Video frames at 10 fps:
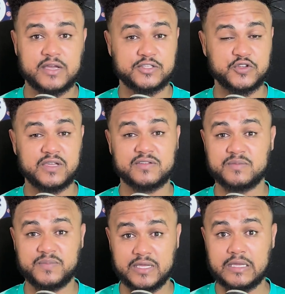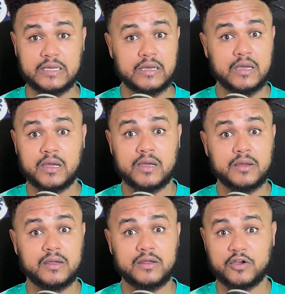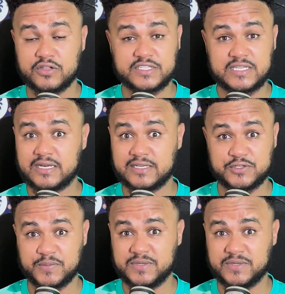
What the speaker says: To even be considered to be